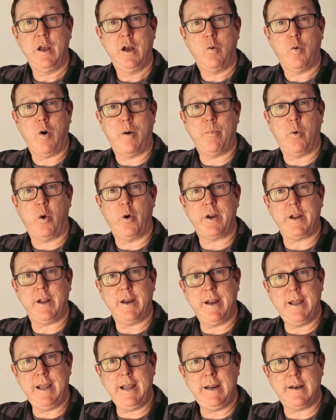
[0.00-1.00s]
What more do you
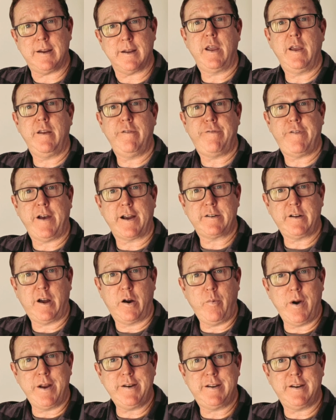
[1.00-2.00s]
need? In fact, I
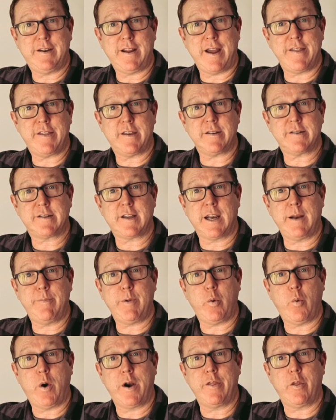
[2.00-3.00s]
read today that it's going to be
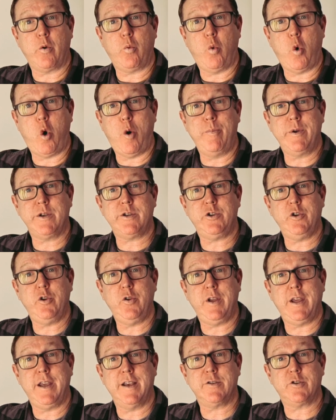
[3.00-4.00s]
one of the warmest New
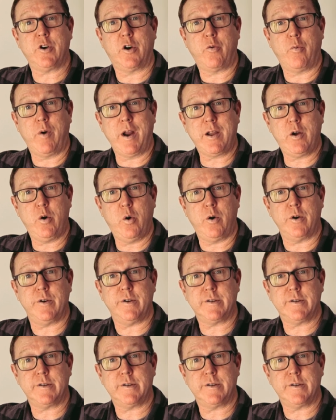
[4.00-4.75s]
Year's on record,